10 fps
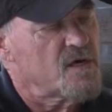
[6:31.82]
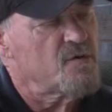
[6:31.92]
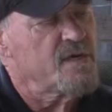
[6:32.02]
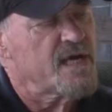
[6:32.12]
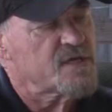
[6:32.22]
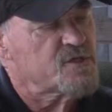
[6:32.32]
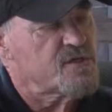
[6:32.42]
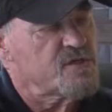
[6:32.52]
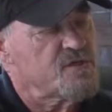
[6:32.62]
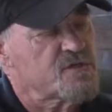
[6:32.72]
a
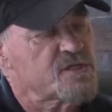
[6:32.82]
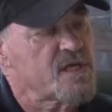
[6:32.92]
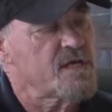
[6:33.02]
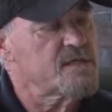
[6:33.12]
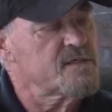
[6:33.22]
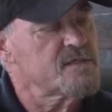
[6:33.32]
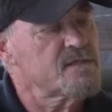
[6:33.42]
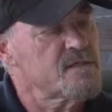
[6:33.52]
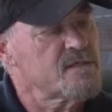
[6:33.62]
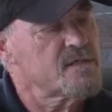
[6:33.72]
reaction in your skin,
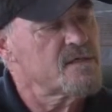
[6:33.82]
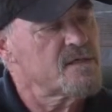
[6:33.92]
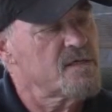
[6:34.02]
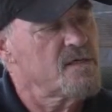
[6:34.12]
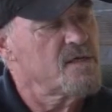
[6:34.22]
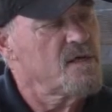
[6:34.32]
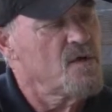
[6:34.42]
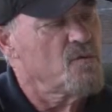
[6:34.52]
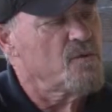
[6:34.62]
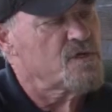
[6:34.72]

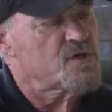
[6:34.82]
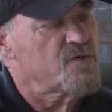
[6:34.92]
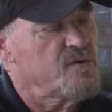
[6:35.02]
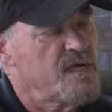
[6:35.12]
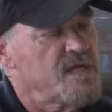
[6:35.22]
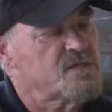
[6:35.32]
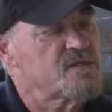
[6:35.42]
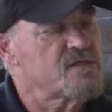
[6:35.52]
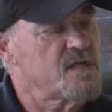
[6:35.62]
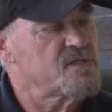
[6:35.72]
which creates
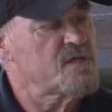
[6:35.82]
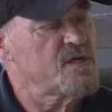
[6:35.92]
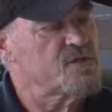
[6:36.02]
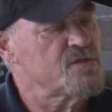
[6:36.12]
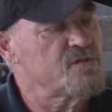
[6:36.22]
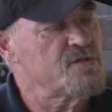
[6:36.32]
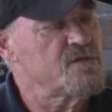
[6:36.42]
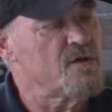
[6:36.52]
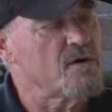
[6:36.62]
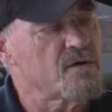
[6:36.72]
a sensation to the
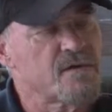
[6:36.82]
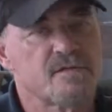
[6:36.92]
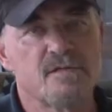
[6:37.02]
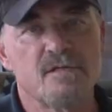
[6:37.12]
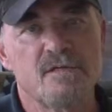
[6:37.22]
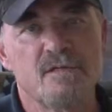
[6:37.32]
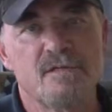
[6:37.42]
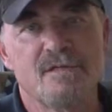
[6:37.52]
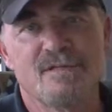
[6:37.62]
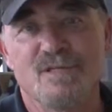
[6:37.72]
dog.
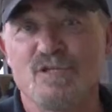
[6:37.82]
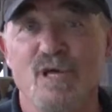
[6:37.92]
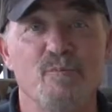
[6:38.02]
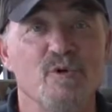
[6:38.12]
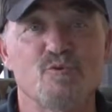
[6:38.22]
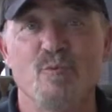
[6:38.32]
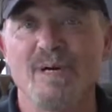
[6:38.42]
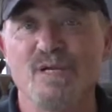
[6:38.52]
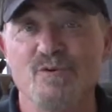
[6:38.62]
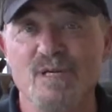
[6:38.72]
The same way as we
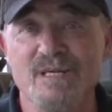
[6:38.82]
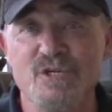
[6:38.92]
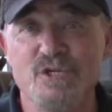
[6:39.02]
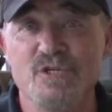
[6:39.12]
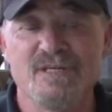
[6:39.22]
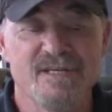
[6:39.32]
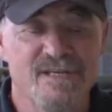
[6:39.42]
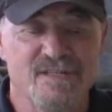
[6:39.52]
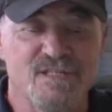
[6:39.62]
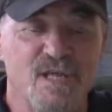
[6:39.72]
might do a leash,
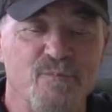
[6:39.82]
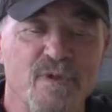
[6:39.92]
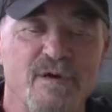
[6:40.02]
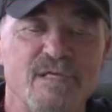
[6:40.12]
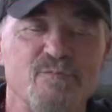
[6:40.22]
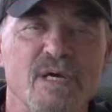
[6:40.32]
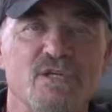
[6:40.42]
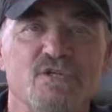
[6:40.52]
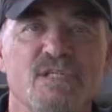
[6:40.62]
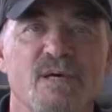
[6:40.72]
the same way as I
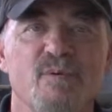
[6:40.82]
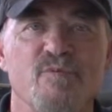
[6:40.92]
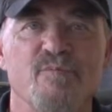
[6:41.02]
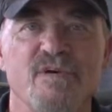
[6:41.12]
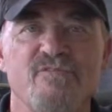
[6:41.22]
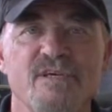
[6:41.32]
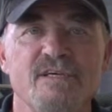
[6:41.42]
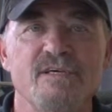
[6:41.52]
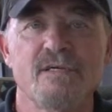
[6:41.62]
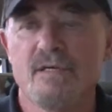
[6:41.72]
might just tapping with my
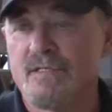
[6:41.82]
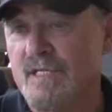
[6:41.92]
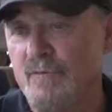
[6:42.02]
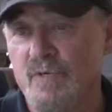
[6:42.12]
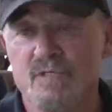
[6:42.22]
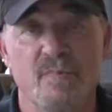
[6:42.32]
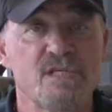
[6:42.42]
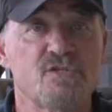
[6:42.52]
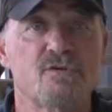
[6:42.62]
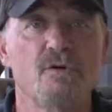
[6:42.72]
finger, the same way as I
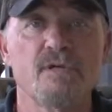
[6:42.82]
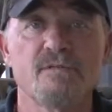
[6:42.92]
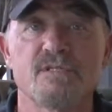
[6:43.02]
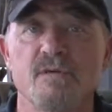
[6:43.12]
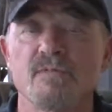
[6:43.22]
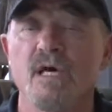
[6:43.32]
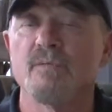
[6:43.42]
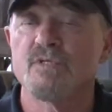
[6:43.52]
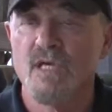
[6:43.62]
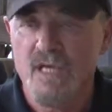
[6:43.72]
might stroking
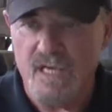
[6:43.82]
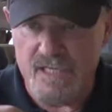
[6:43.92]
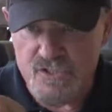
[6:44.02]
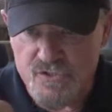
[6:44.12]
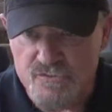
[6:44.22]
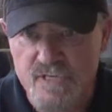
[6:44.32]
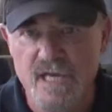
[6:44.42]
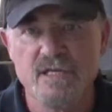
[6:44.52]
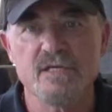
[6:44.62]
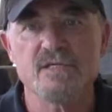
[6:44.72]
sometimes. It's
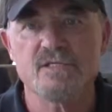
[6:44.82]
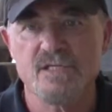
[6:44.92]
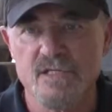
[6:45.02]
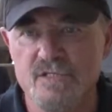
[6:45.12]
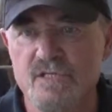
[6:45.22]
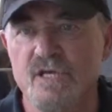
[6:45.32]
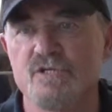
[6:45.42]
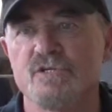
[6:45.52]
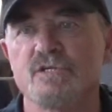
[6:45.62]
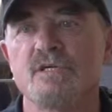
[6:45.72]
creating a
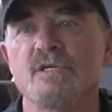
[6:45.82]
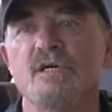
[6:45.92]
sensation,